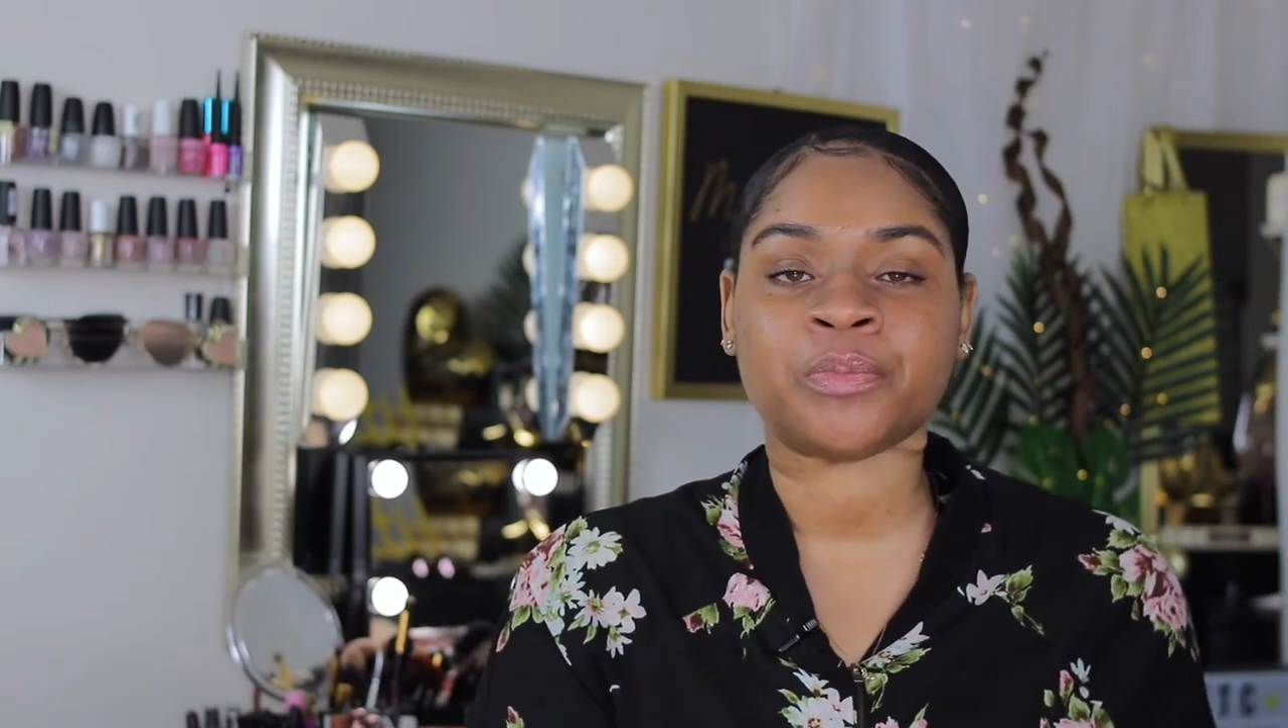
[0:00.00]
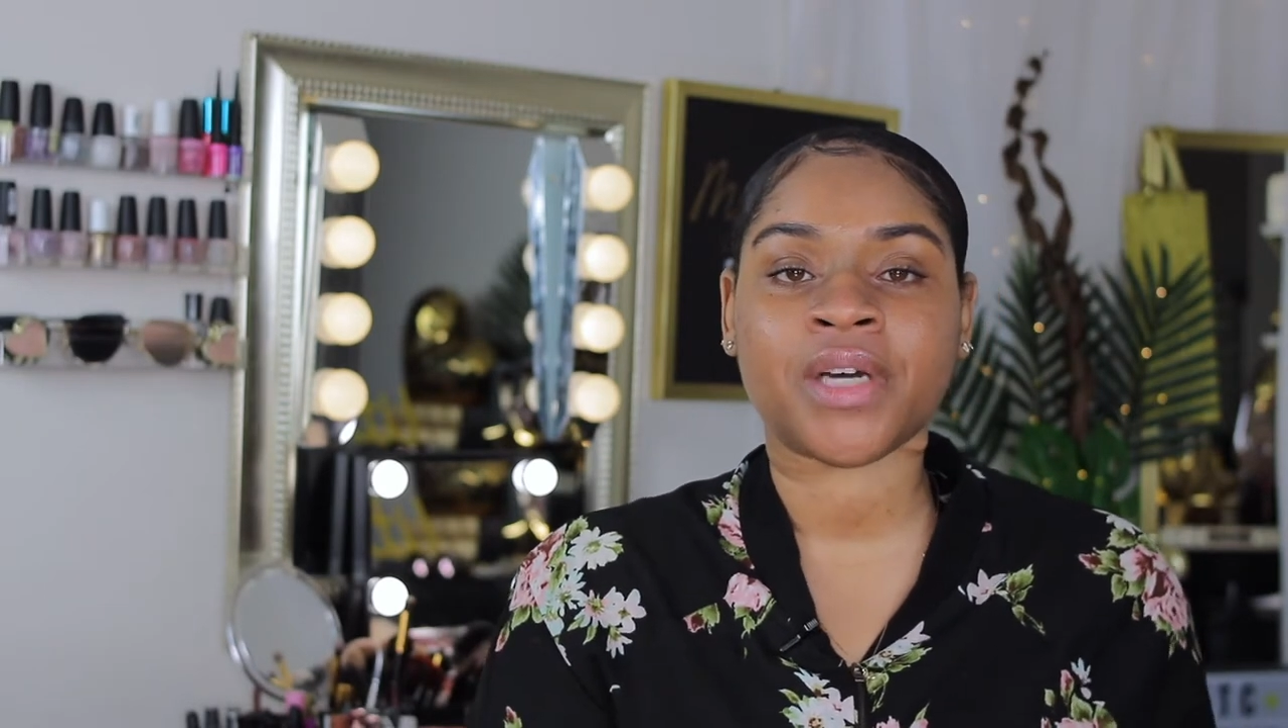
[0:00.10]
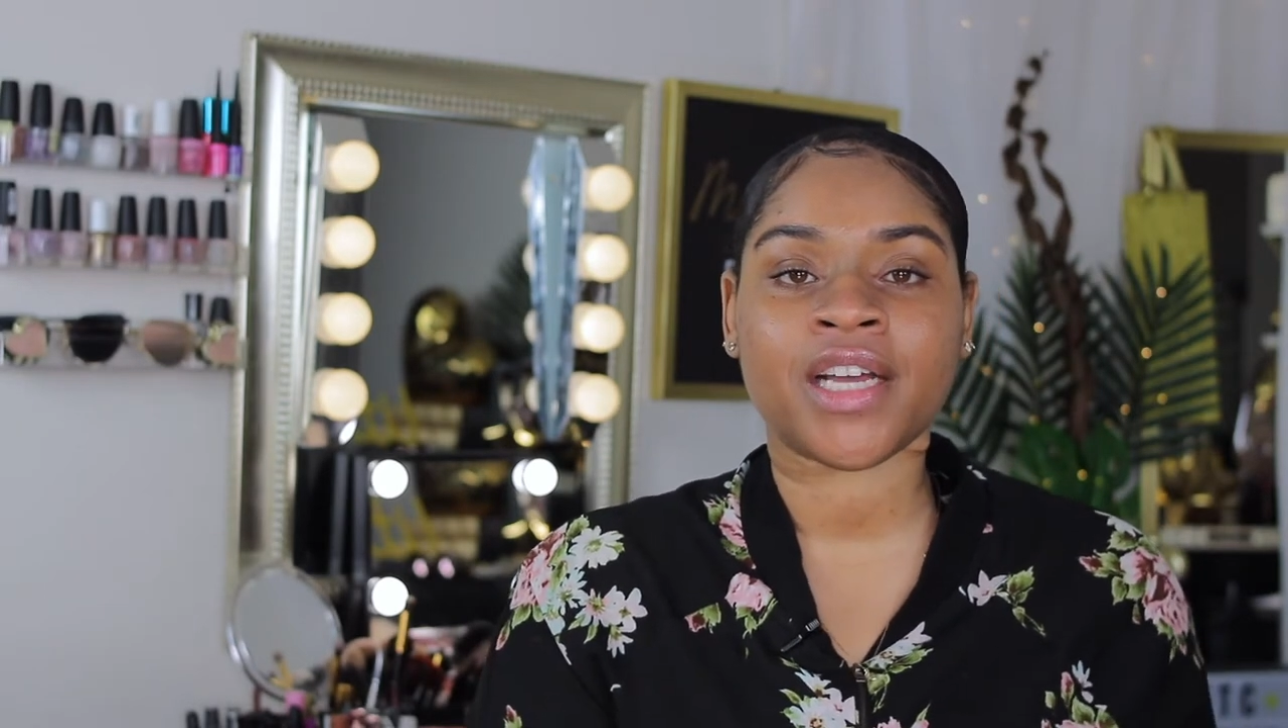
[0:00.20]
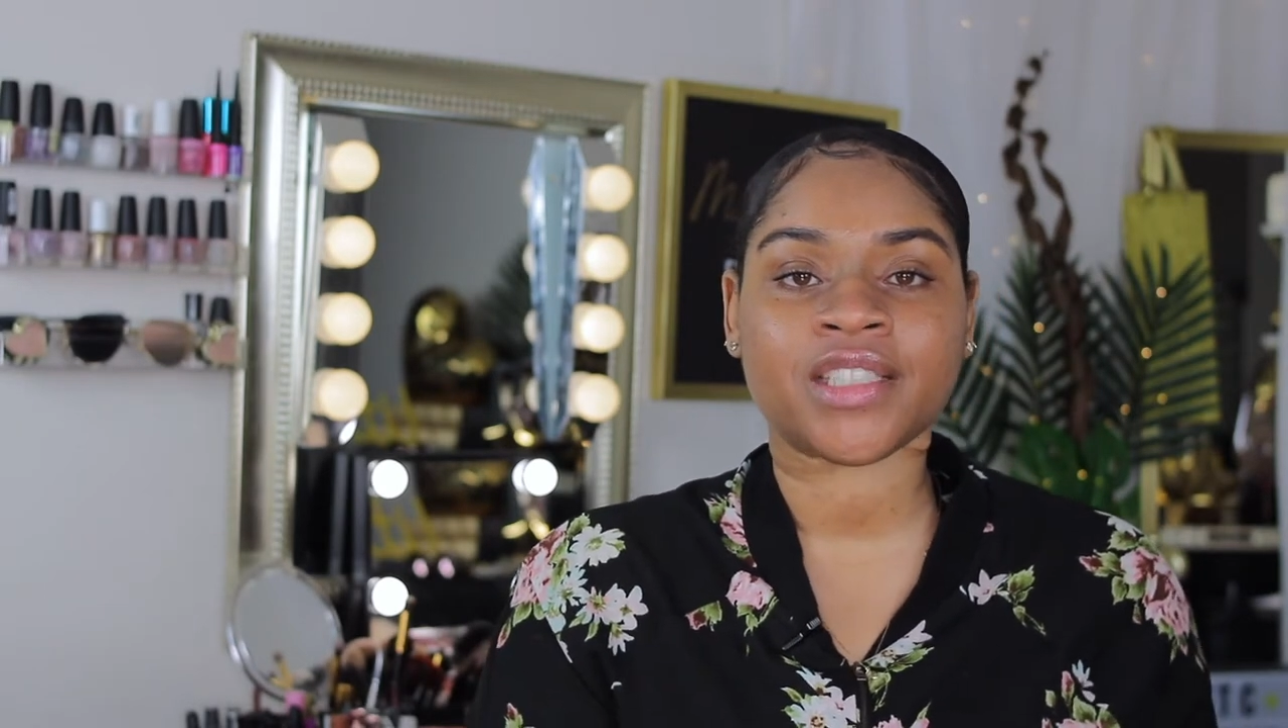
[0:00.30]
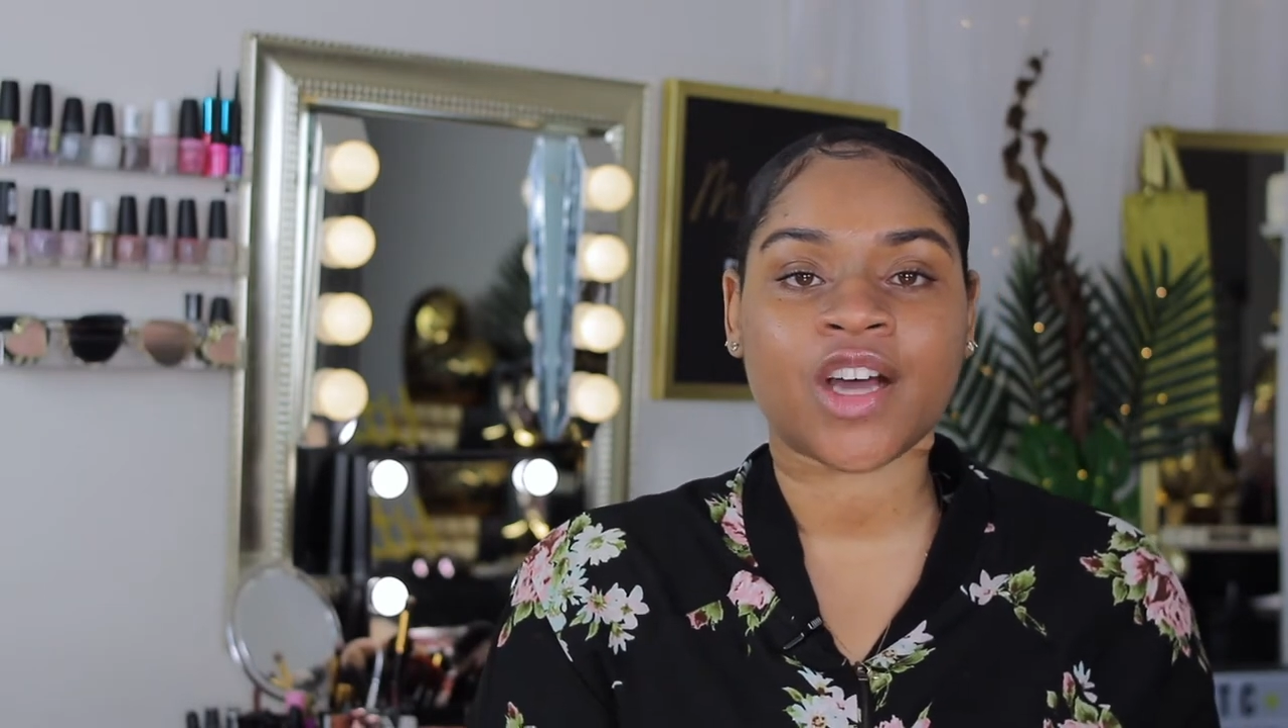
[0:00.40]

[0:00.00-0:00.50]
but